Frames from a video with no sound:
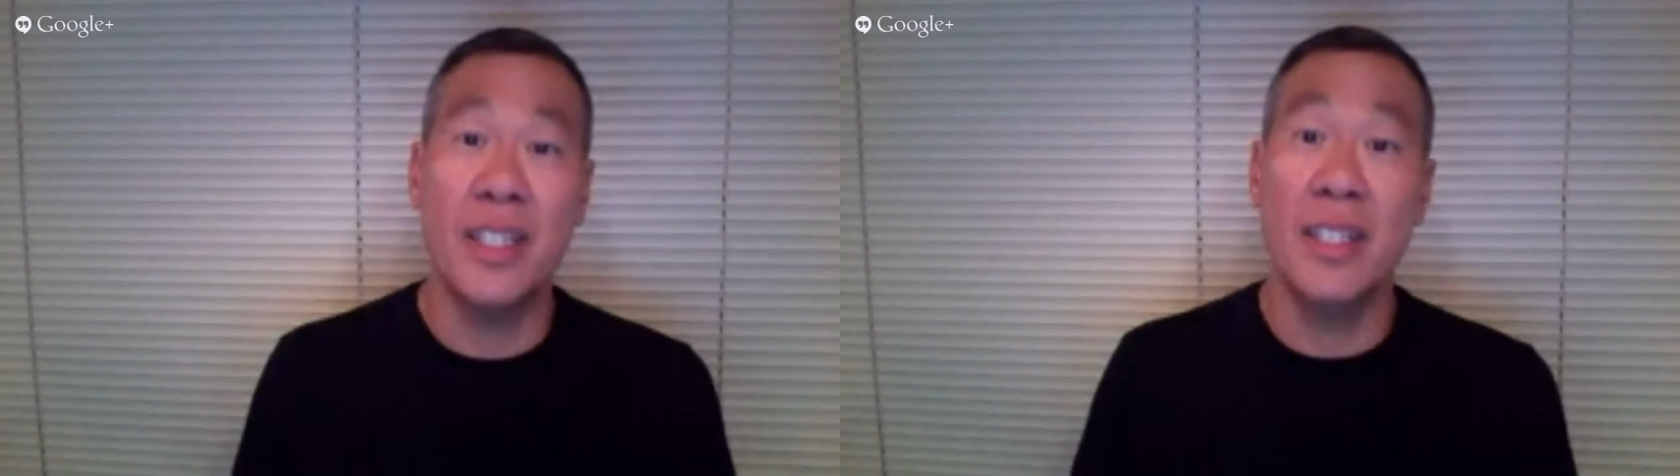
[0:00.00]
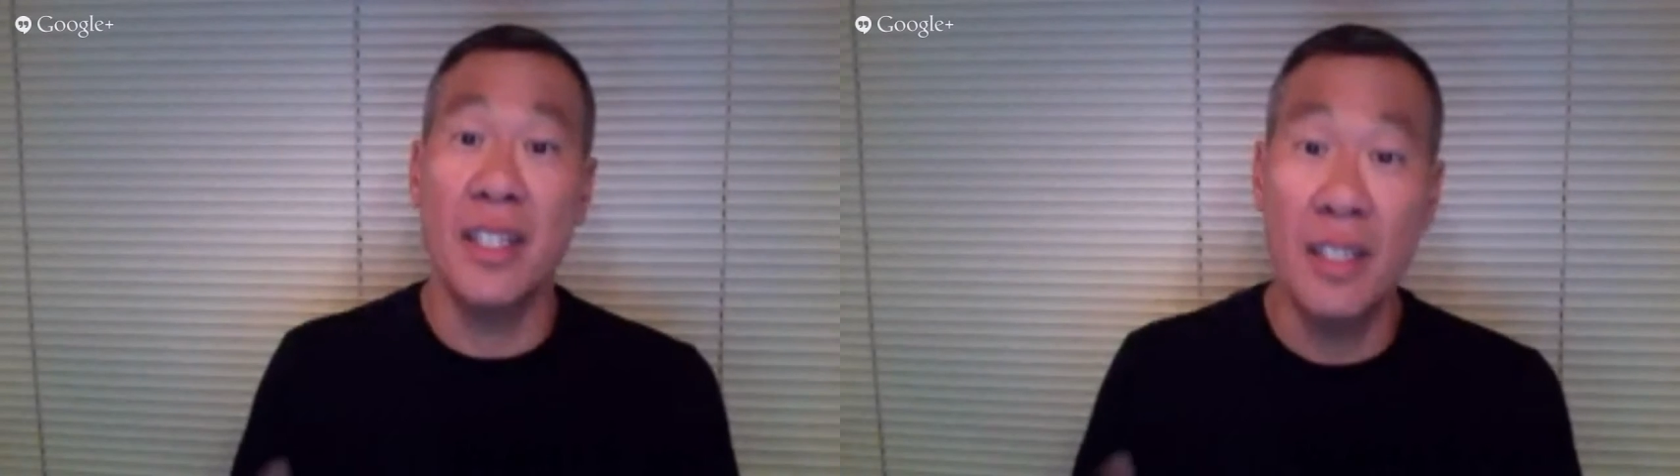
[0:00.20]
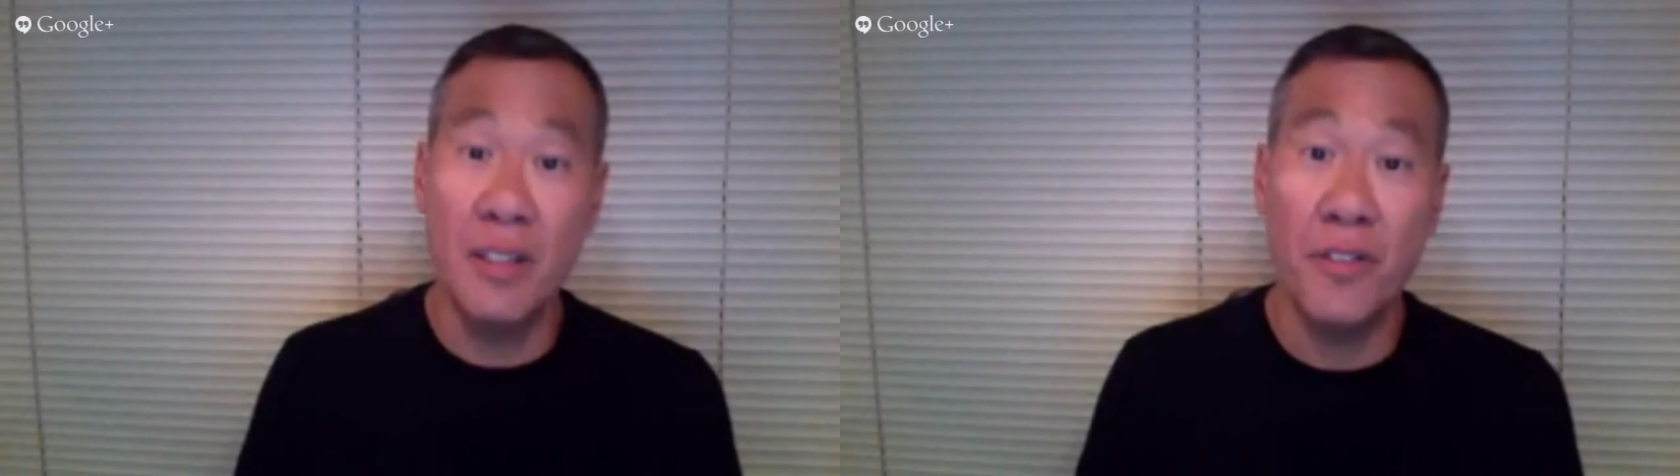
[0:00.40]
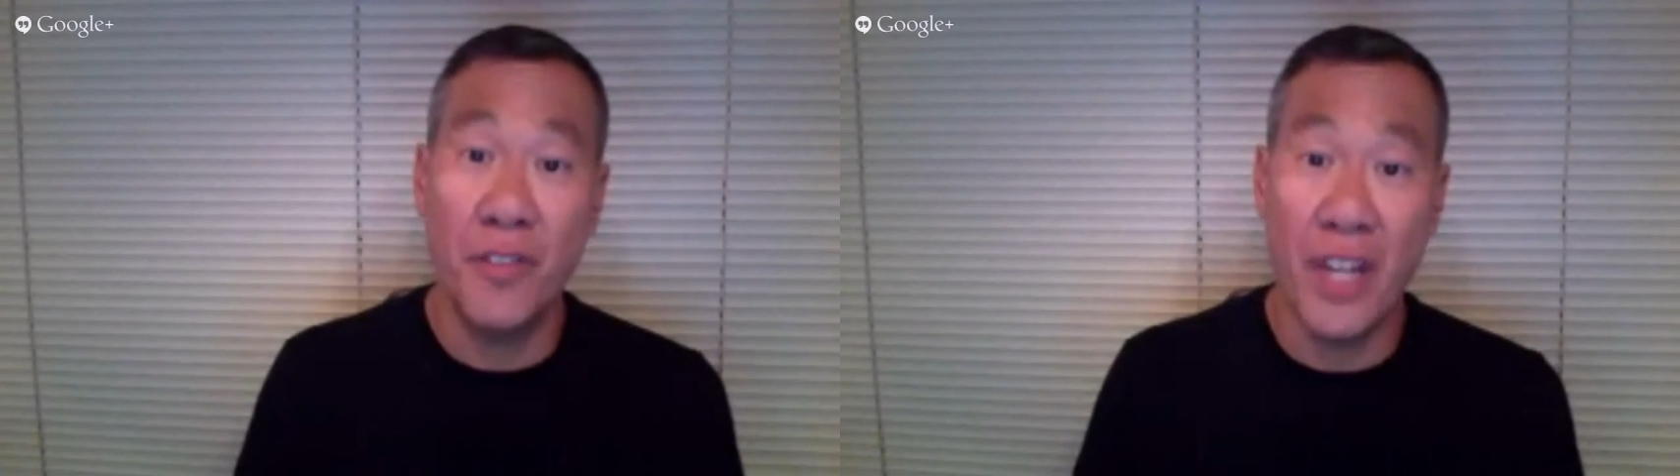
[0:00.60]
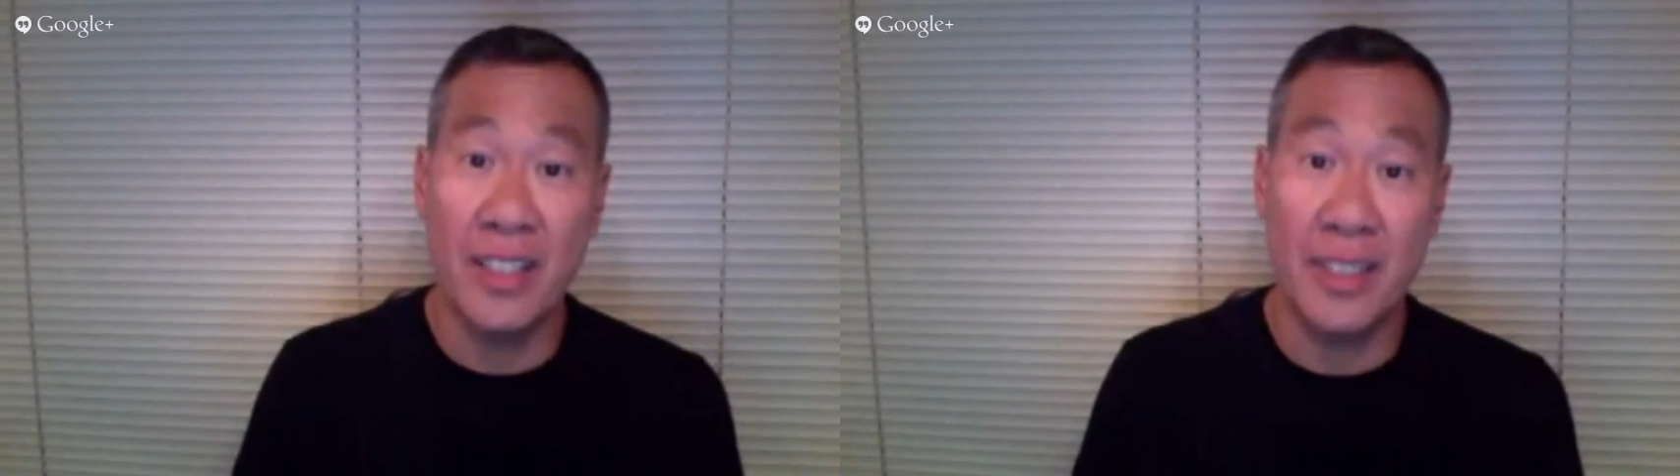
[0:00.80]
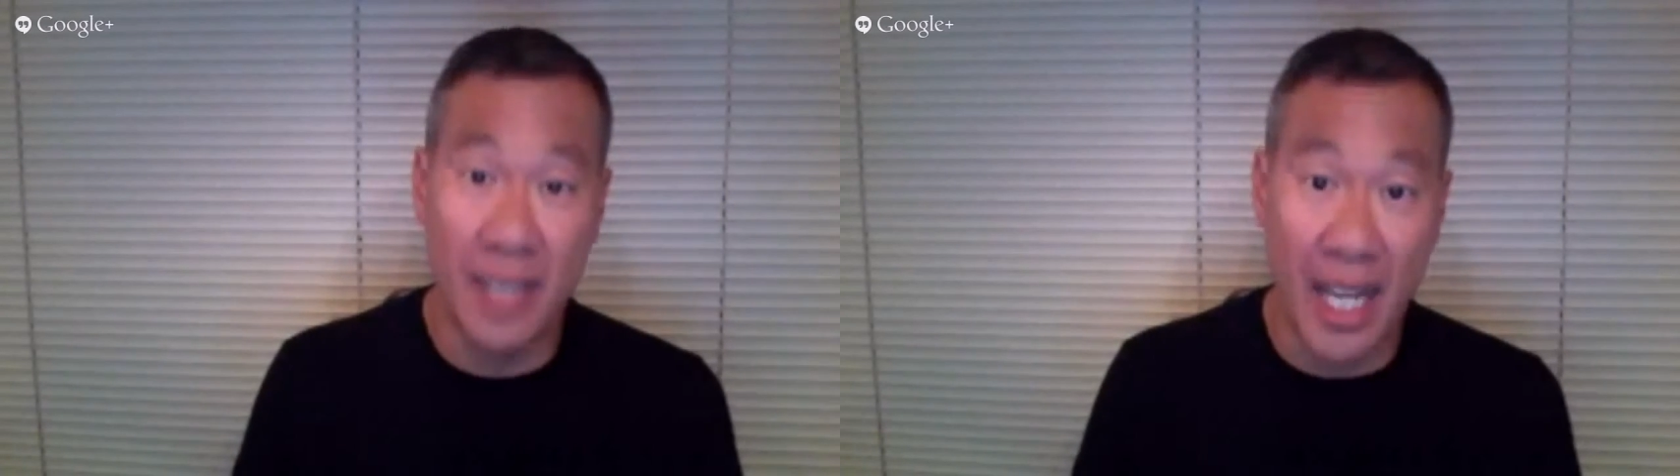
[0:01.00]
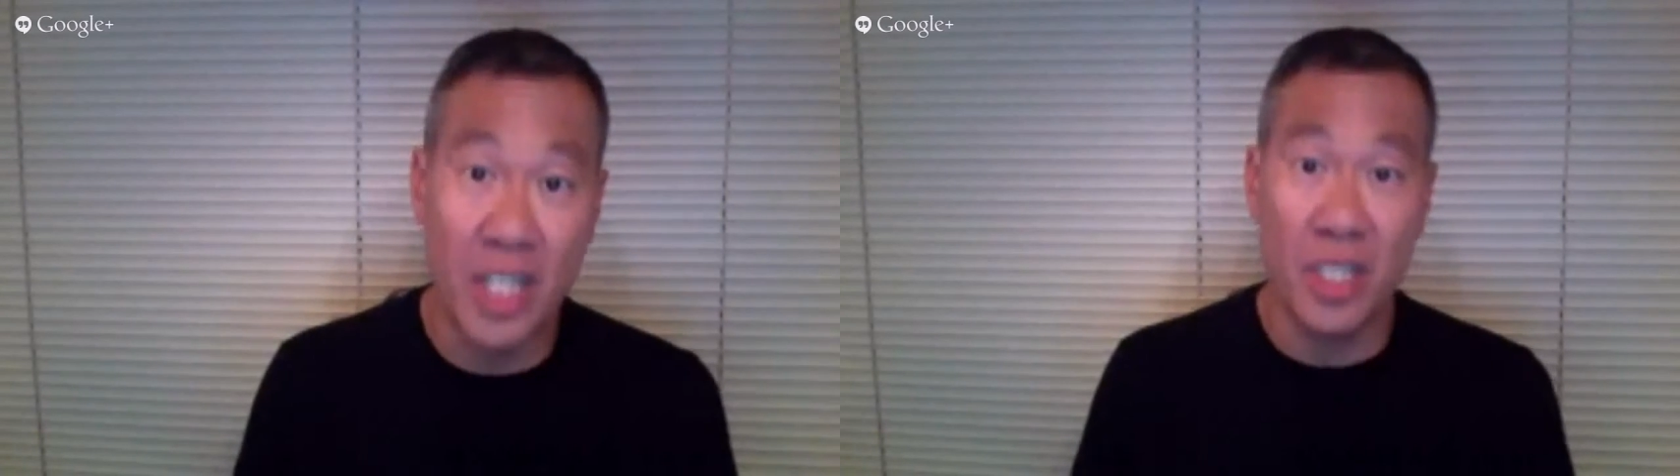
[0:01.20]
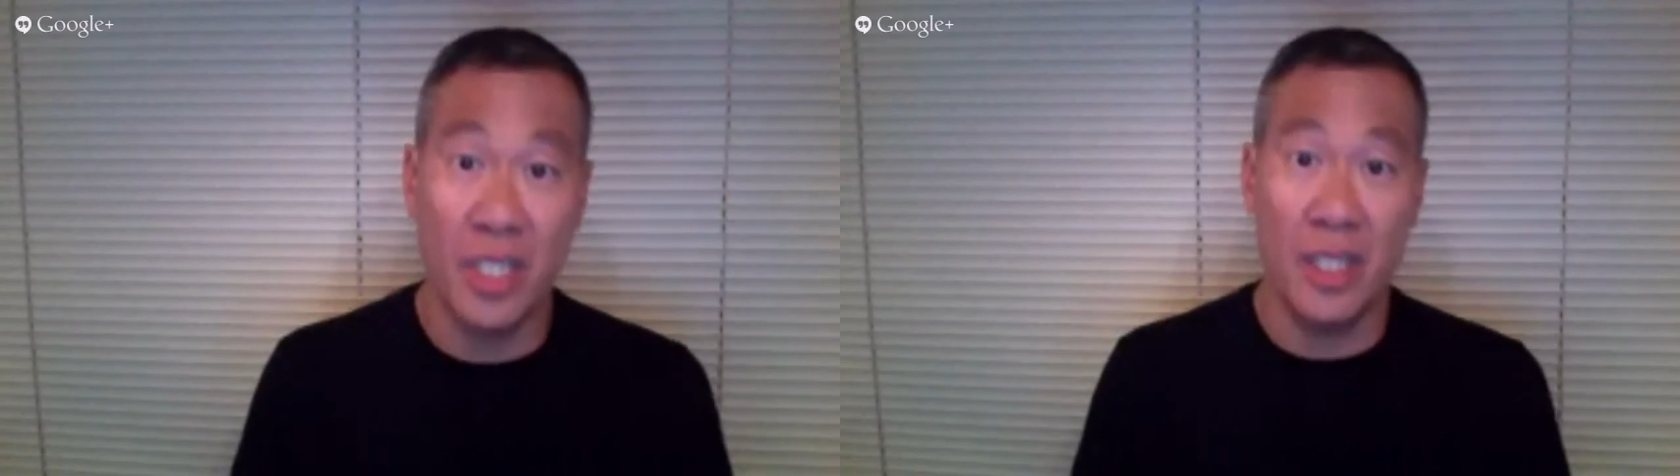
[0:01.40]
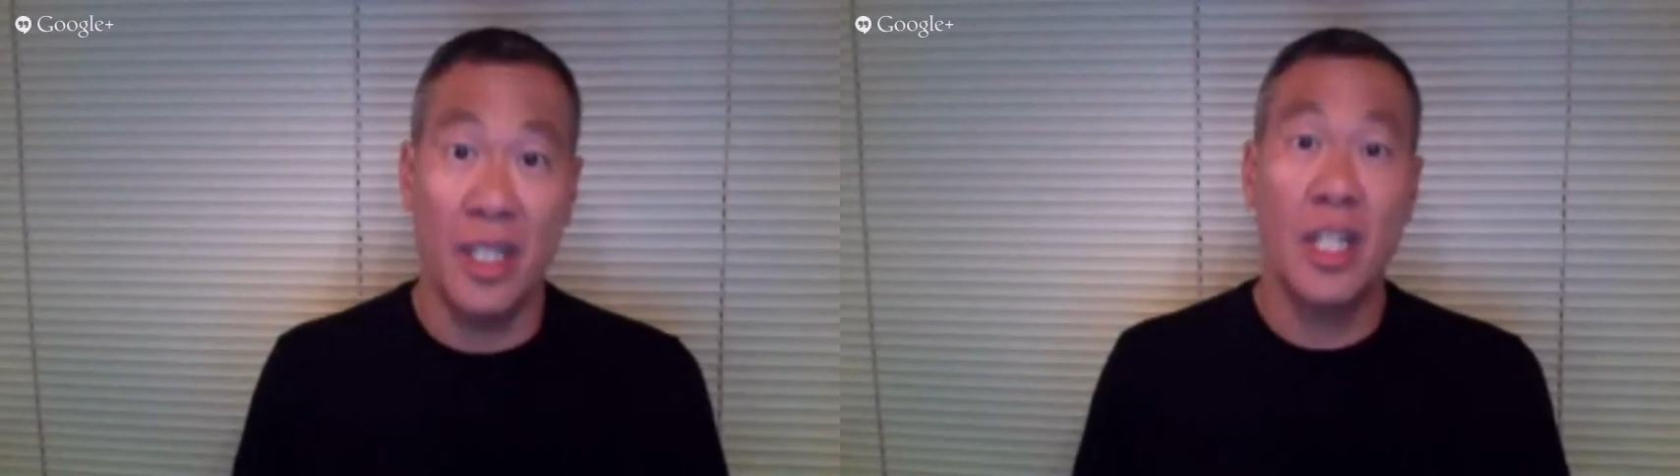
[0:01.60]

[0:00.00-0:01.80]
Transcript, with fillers: an infestation.